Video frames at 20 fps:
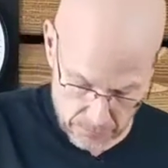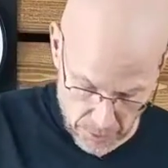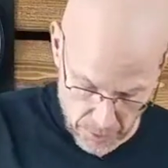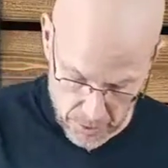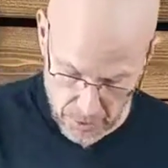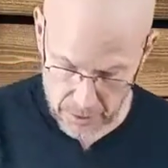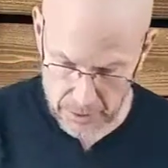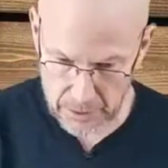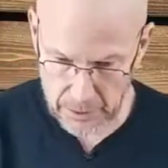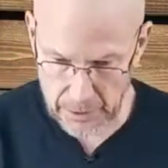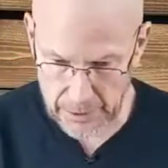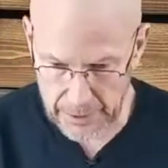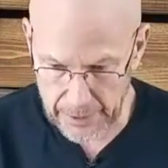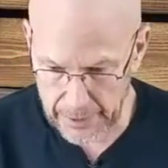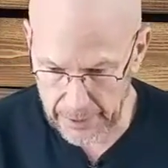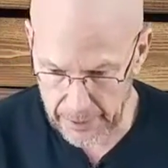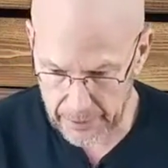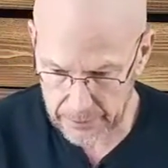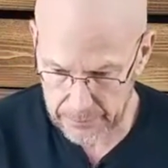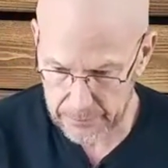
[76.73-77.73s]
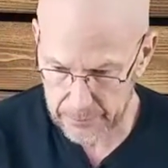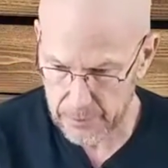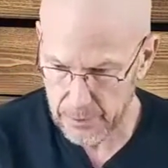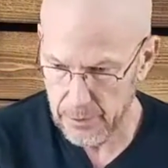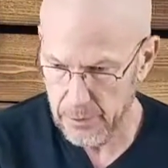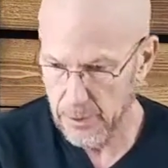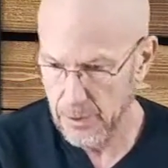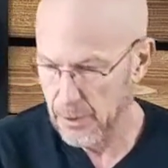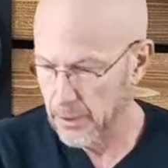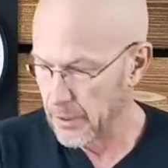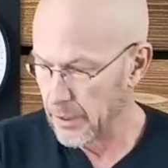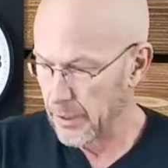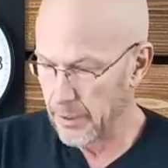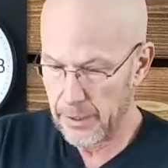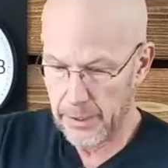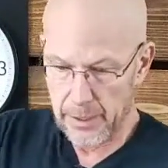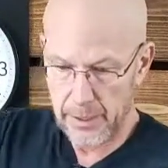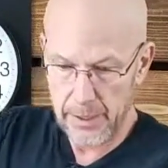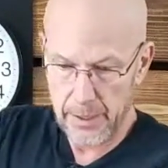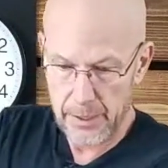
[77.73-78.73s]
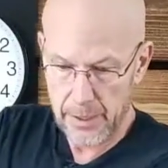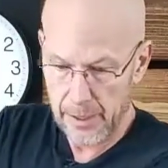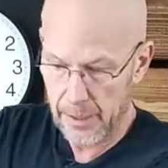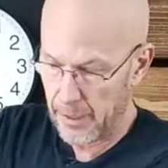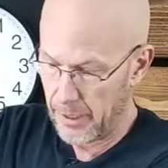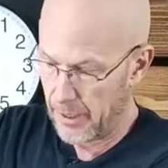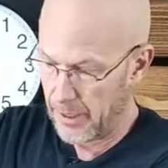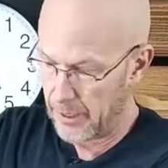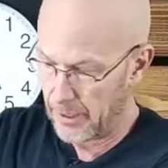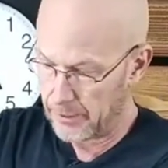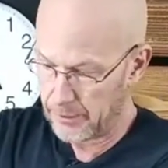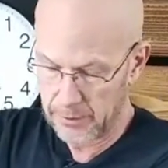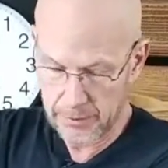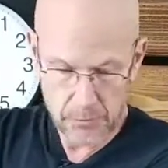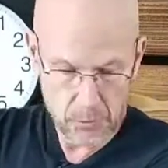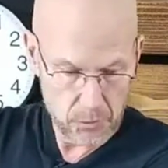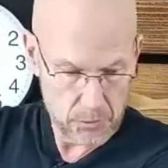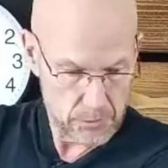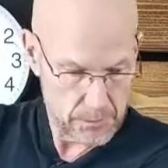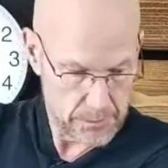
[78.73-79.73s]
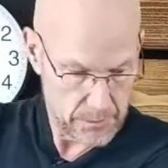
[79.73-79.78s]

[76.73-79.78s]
broccoli, and some